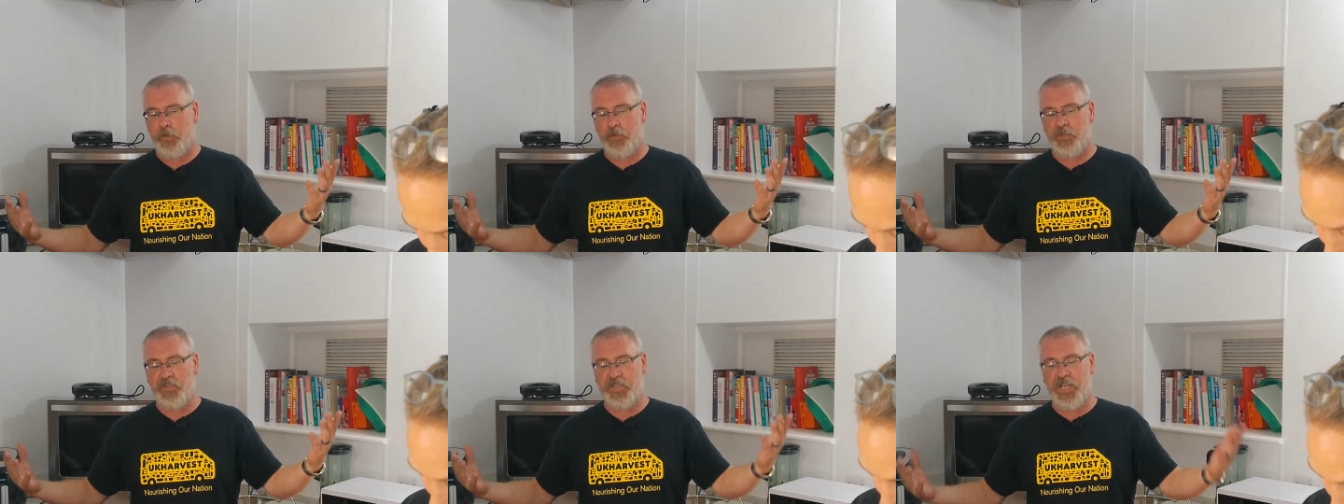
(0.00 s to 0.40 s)

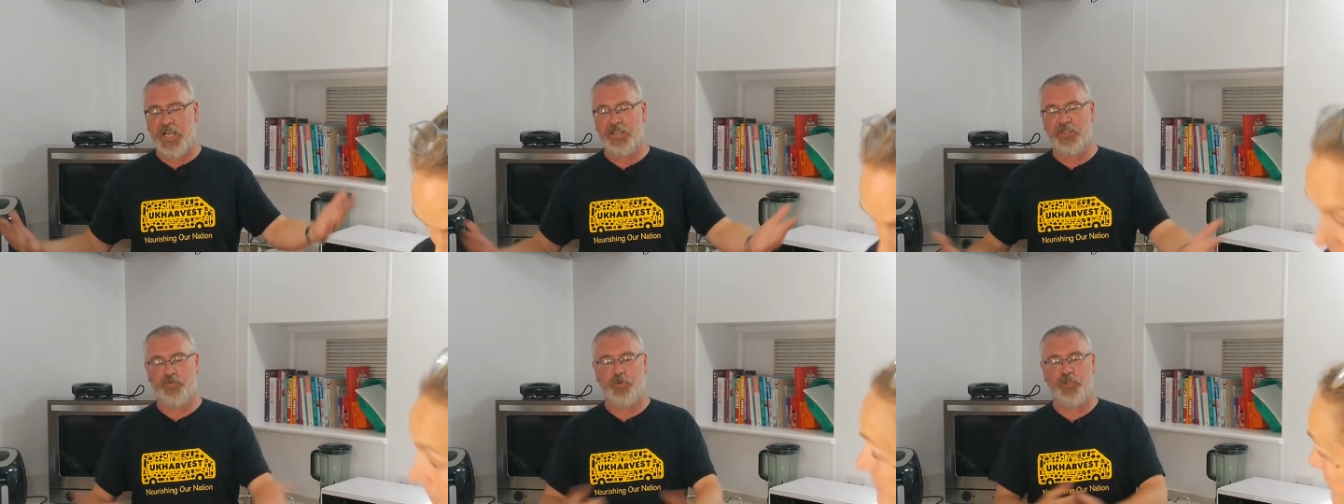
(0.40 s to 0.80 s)

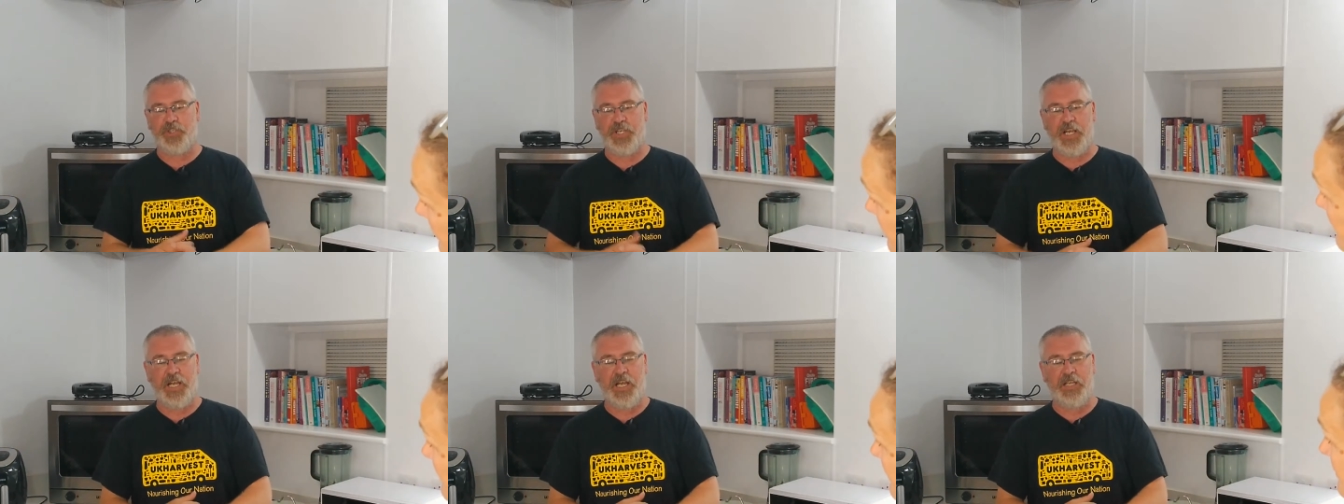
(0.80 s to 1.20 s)
Sian's washed
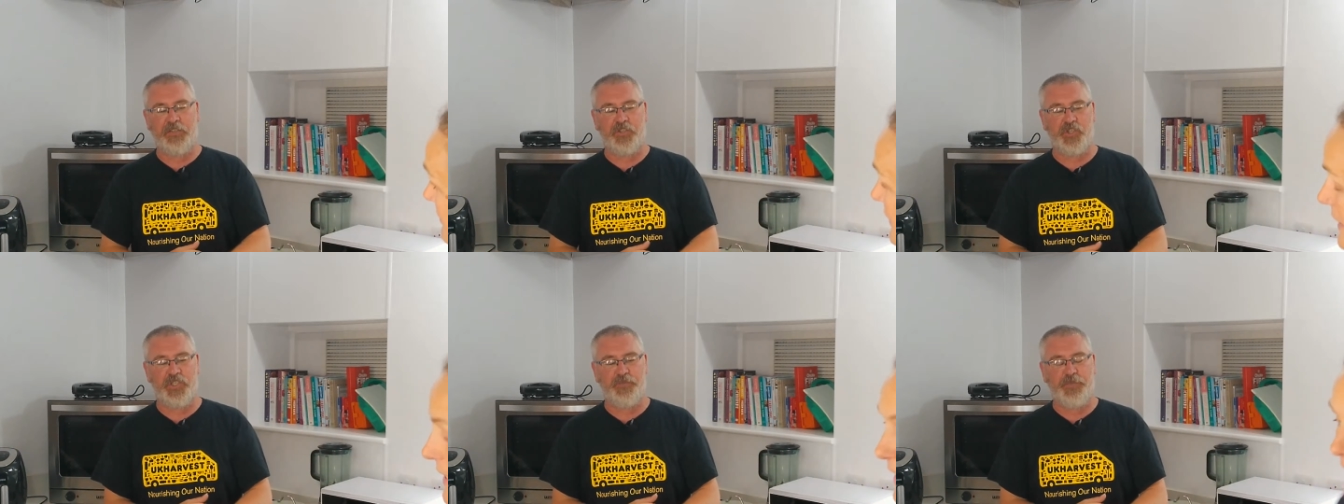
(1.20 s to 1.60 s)
her
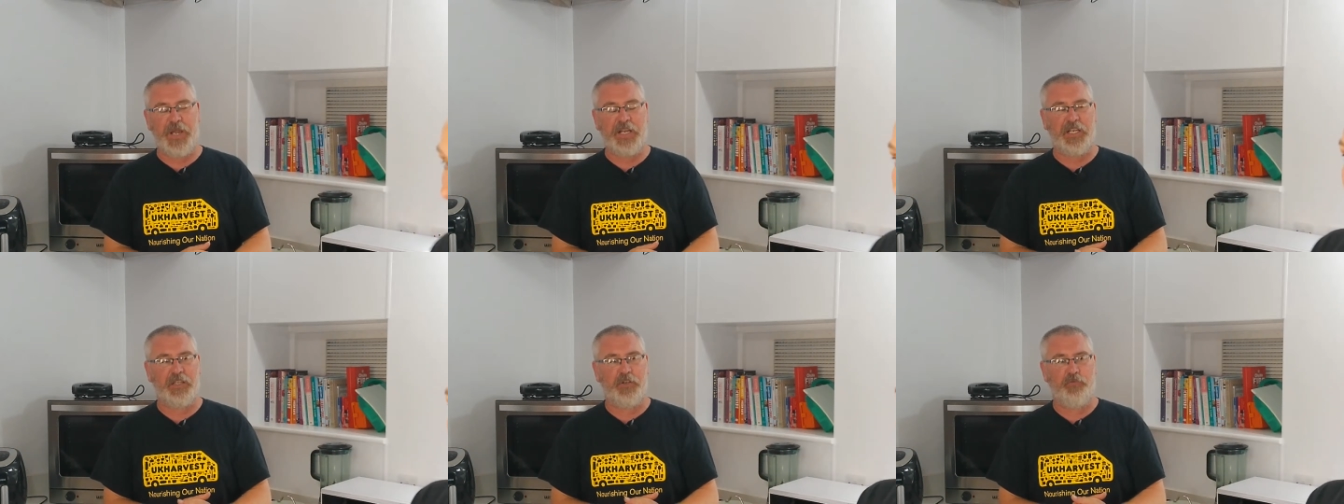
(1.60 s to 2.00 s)
hands. She's
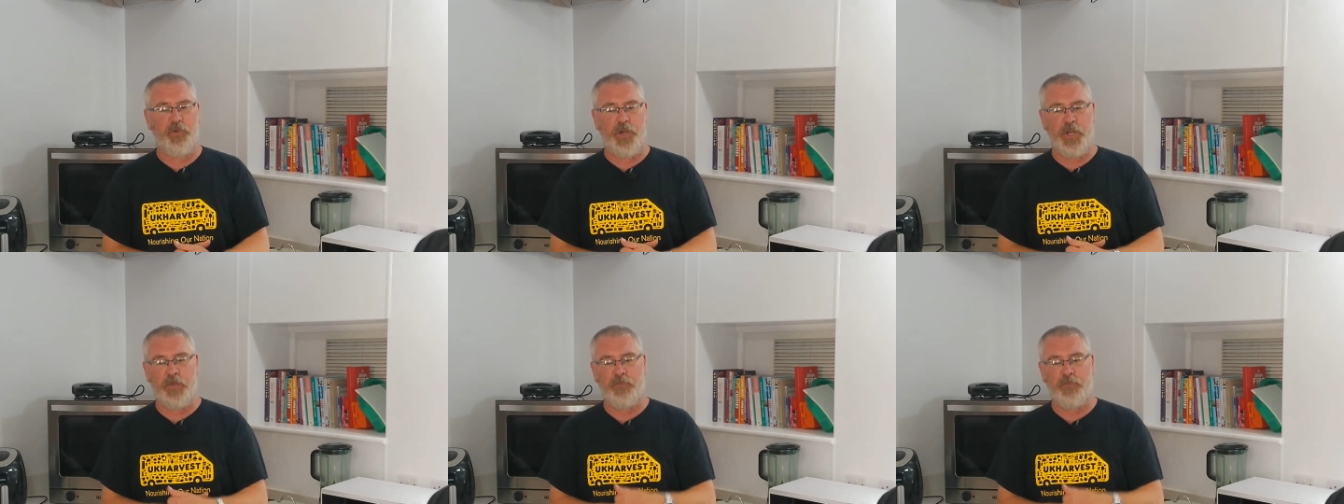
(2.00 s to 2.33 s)
back in the room.